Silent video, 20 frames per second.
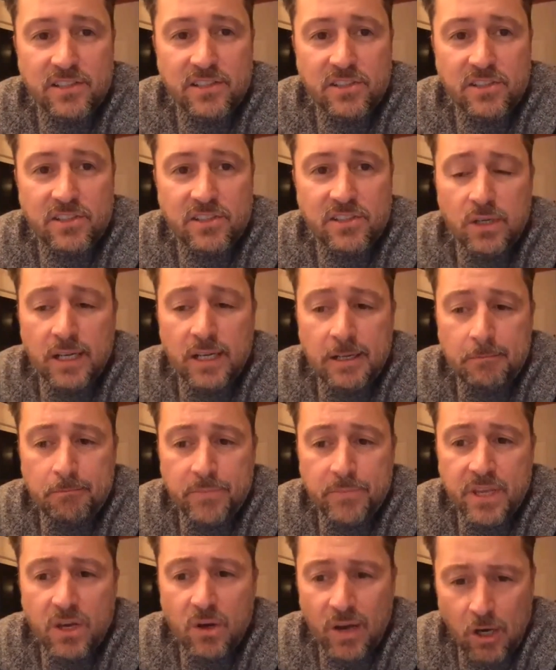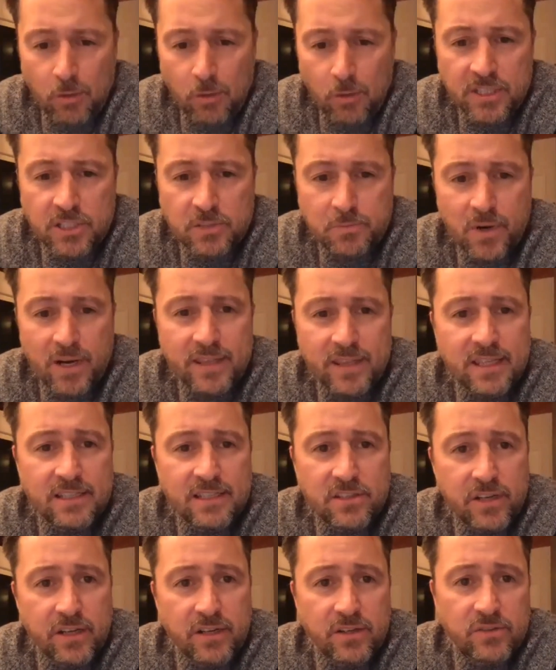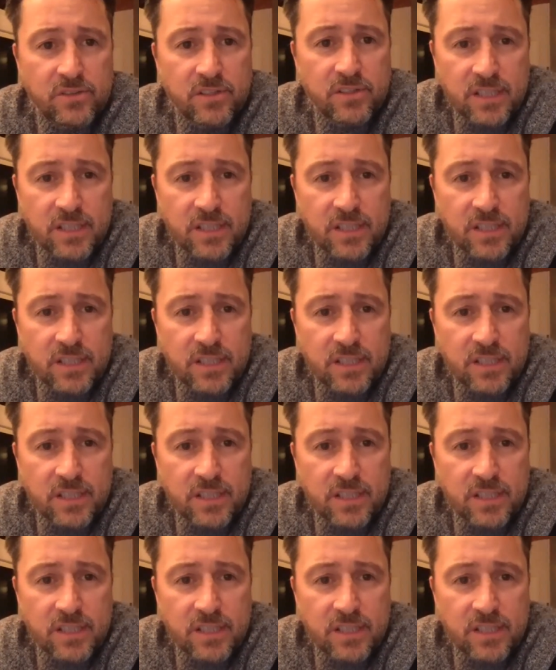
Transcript: to, help us spread this news.